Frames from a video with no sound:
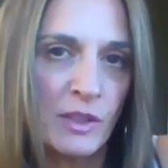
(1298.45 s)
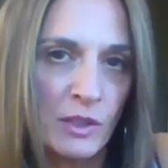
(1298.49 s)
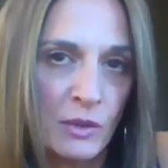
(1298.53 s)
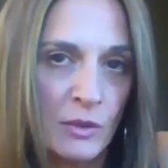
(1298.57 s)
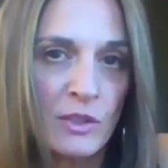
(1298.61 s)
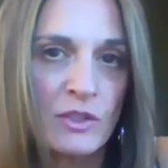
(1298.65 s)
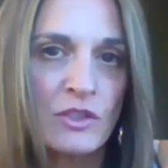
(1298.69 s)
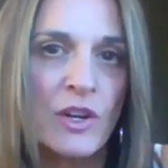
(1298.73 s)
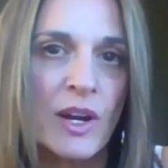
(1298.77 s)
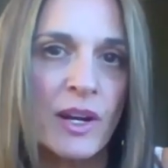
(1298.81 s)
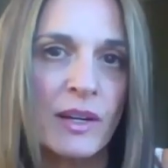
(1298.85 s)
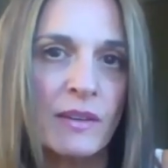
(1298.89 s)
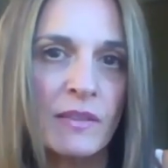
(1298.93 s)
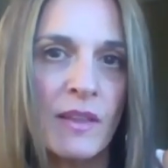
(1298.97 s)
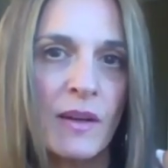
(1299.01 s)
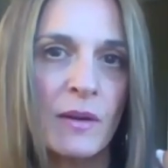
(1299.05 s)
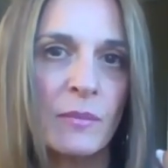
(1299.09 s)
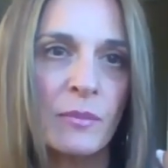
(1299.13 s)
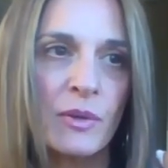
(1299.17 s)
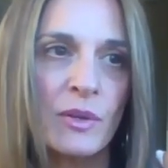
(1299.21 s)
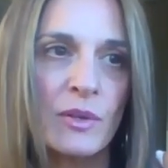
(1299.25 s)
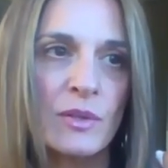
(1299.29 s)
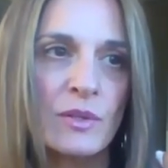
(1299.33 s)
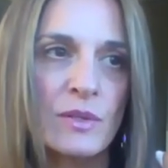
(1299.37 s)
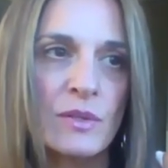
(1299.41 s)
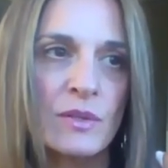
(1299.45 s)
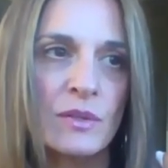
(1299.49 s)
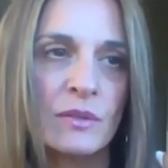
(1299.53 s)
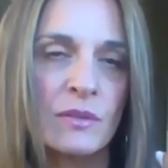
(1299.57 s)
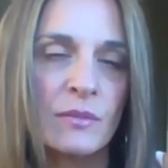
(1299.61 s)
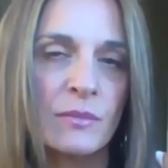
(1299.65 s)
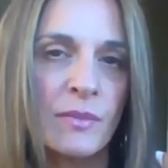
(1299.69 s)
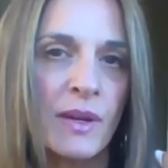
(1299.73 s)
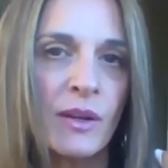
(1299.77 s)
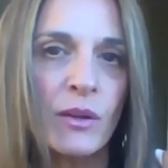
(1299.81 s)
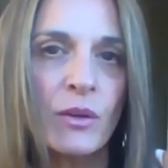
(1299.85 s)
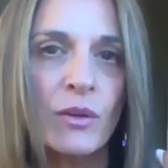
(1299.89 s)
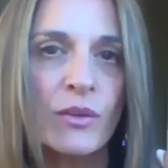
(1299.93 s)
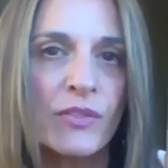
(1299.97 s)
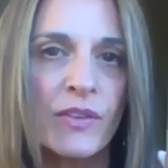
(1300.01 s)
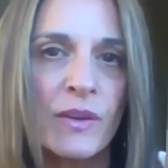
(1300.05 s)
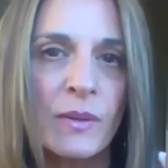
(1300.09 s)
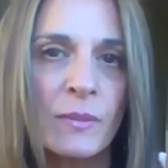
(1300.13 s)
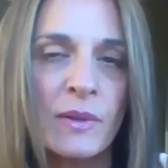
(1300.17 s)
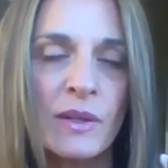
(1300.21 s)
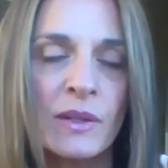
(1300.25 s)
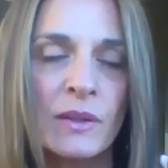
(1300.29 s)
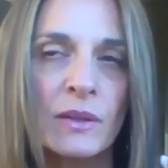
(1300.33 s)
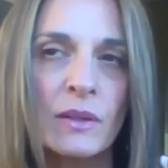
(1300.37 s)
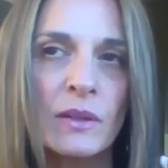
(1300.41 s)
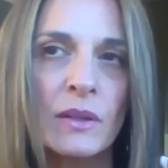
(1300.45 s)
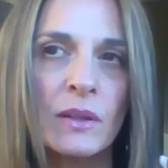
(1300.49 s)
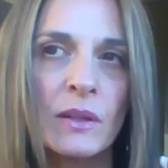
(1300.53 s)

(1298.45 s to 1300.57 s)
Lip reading: you attract that person, male or female.